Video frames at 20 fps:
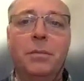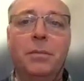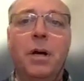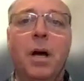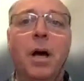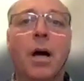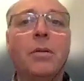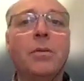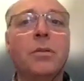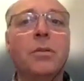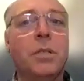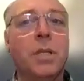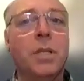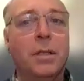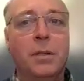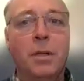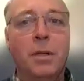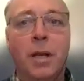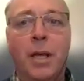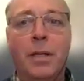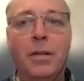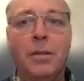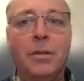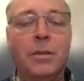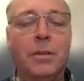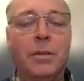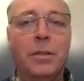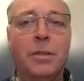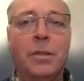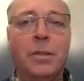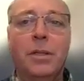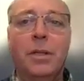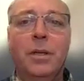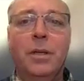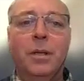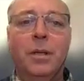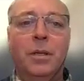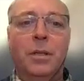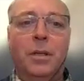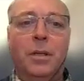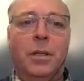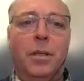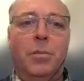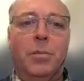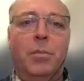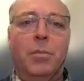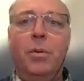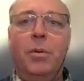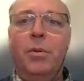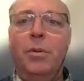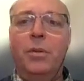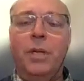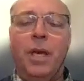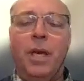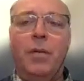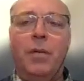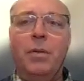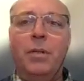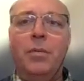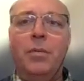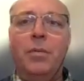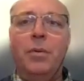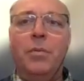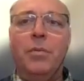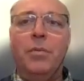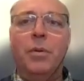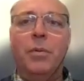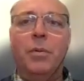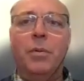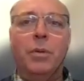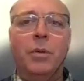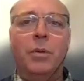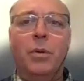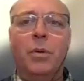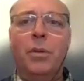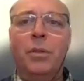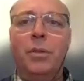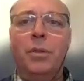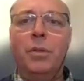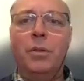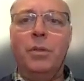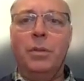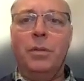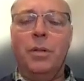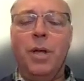outside the lungs, in the pleural cavity, what we would call it,